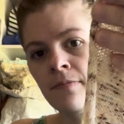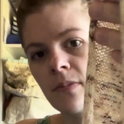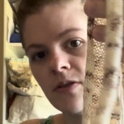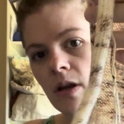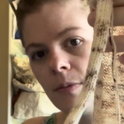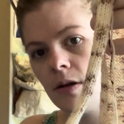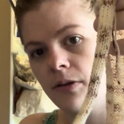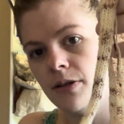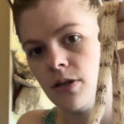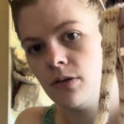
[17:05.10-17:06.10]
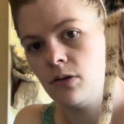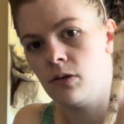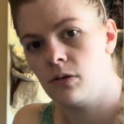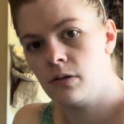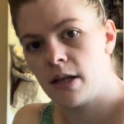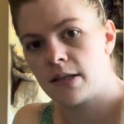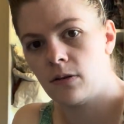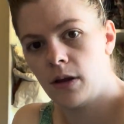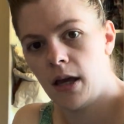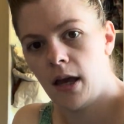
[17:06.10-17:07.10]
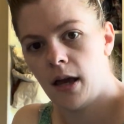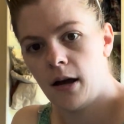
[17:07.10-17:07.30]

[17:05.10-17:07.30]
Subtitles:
So I'm going to, that's the only